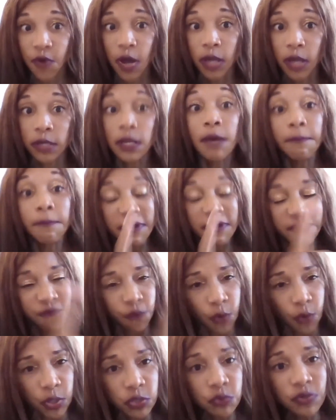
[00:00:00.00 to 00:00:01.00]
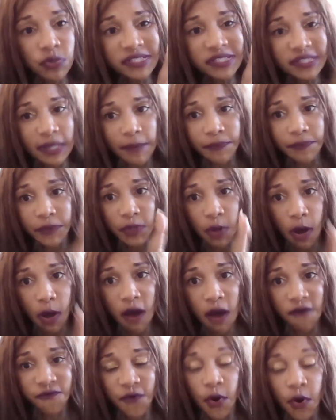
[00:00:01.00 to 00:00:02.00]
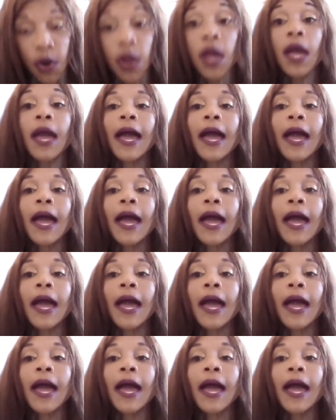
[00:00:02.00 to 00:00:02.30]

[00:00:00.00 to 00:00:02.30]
front before you accept the offer,